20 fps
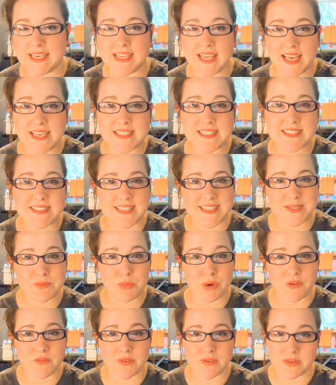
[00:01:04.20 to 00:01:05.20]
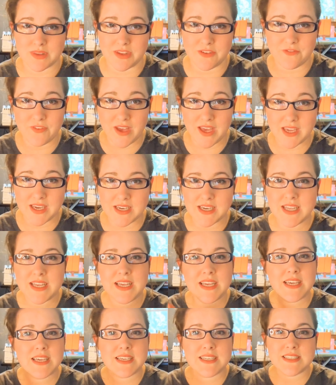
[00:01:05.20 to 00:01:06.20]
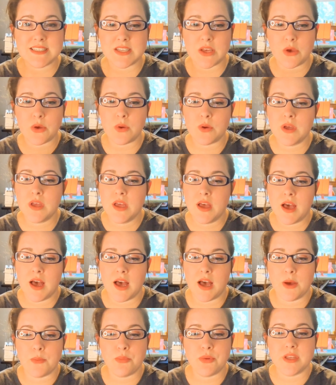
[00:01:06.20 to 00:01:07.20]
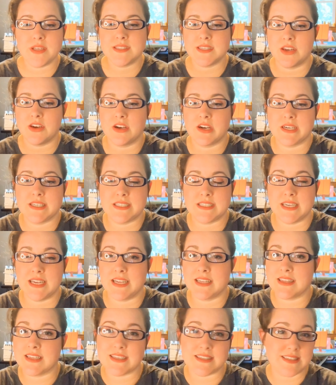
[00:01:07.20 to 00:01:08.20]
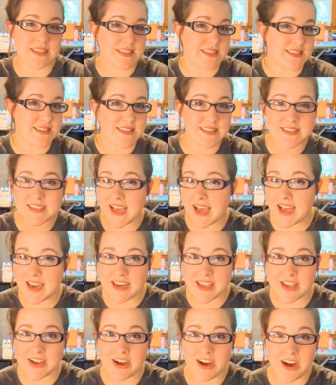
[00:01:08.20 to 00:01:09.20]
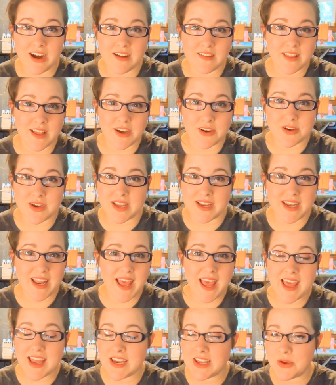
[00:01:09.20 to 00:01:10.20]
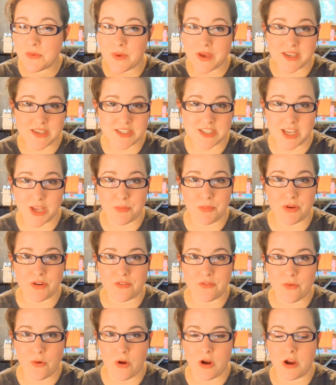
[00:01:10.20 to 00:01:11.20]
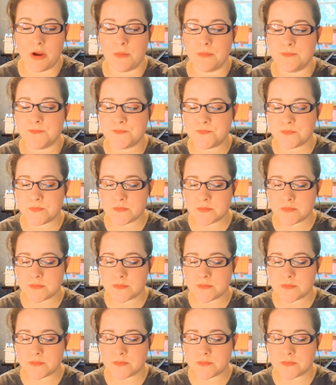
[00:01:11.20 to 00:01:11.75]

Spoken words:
said yes, that's perfectly fine. So please understand this is not a call out in any way, shape, or form.